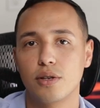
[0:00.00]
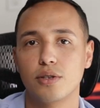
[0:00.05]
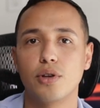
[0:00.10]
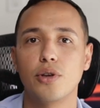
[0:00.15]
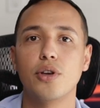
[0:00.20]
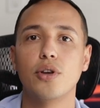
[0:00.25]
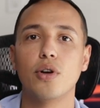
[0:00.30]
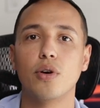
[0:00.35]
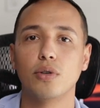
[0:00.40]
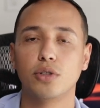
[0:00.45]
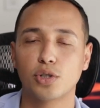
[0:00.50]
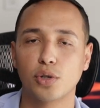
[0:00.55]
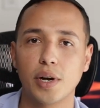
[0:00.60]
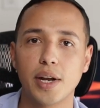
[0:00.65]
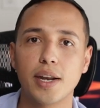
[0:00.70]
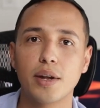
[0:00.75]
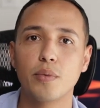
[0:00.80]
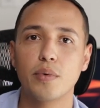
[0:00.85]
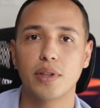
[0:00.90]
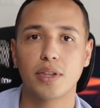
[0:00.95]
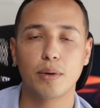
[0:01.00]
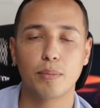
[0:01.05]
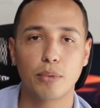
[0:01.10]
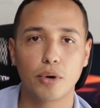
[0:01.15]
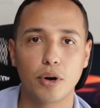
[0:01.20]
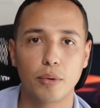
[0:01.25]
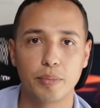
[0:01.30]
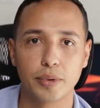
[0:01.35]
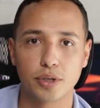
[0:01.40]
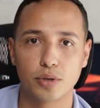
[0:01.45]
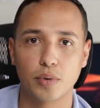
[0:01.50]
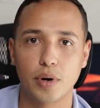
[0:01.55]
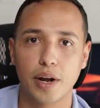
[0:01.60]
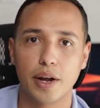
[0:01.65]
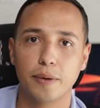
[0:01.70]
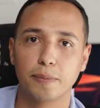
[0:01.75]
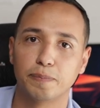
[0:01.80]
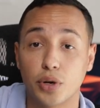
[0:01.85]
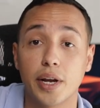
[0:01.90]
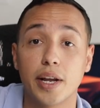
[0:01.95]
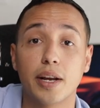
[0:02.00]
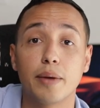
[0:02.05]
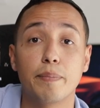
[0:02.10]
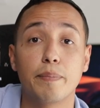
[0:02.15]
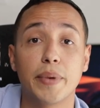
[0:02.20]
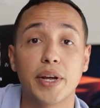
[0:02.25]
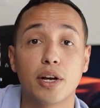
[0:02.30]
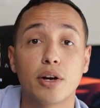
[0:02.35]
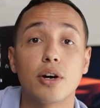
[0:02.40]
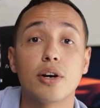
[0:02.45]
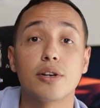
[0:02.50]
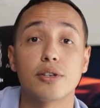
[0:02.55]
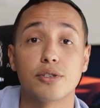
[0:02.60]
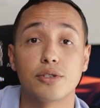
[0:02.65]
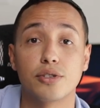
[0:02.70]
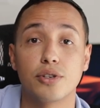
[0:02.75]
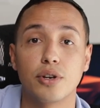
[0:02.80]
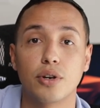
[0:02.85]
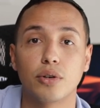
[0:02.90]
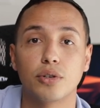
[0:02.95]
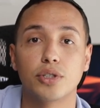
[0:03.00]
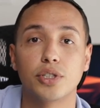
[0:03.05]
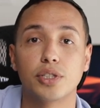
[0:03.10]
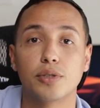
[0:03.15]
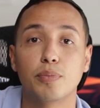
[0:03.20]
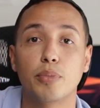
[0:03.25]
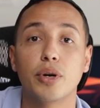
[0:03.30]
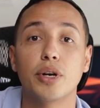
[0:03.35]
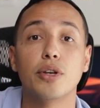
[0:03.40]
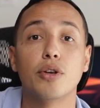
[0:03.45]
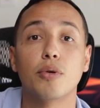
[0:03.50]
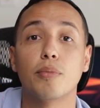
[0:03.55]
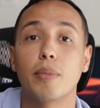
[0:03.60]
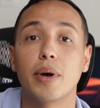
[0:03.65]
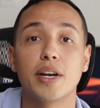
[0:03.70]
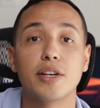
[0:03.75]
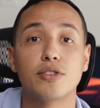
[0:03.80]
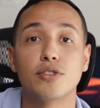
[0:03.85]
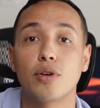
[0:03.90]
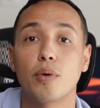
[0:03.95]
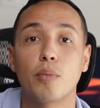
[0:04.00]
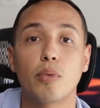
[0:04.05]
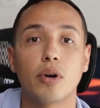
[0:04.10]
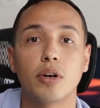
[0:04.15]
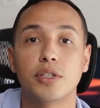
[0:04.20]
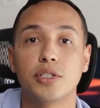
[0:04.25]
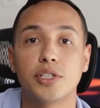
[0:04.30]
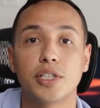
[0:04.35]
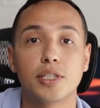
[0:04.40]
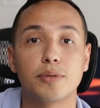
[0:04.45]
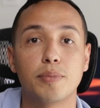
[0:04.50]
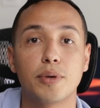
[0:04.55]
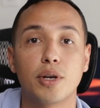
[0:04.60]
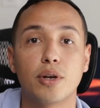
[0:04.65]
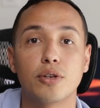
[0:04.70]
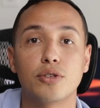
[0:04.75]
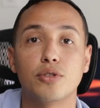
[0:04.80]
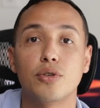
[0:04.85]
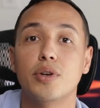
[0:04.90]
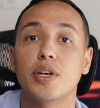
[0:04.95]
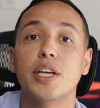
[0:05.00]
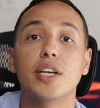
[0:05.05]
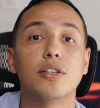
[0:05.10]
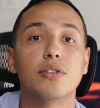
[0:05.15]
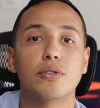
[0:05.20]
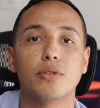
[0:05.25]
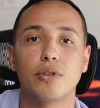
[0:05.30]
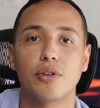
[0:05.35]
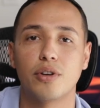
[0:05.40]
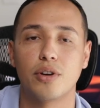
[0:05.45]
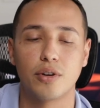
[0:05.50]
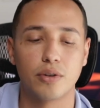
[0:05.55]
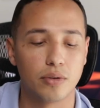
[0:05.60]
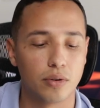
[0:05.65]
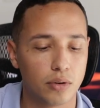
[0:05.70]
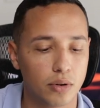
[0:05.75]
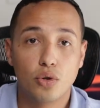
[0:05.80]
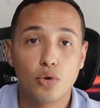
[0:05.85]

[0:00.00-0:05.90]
So, you know, trading with a purpose, right? Trading because, you know, just putting your money somewhere just because you need to, you know?